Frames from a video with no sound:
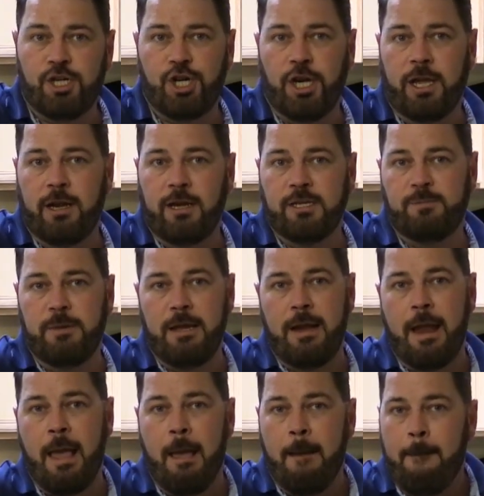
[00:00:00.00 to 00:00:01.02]
chicken has
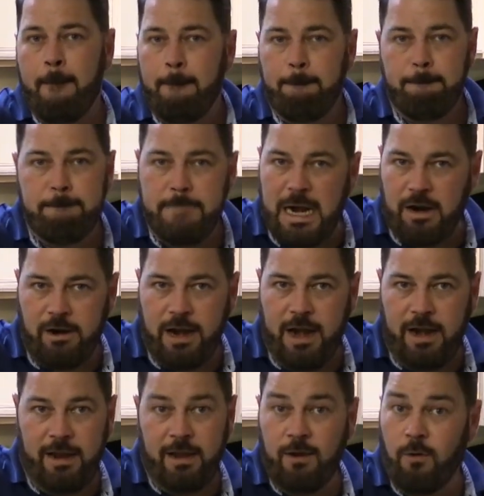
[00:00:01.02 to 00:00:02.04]
been
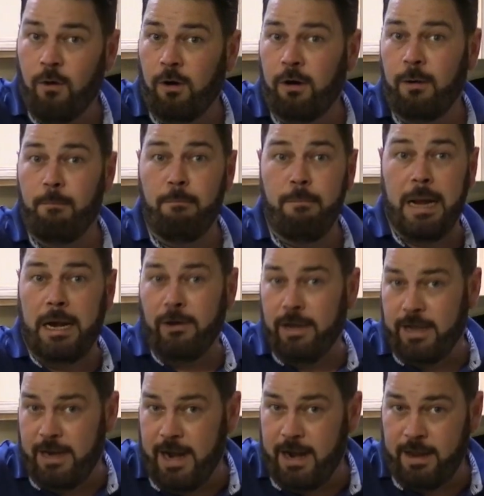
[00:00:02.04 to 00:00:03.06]
marinating, or
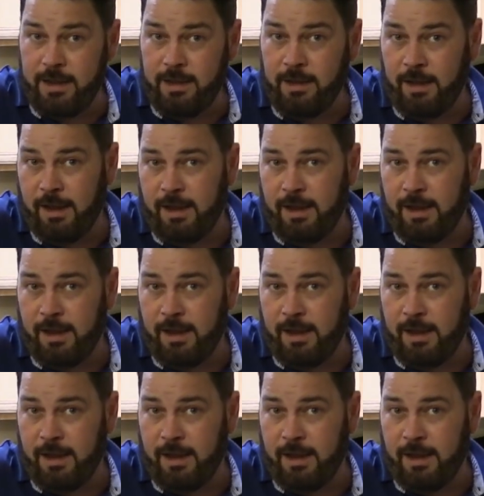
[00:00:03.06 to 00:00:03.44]
marinating,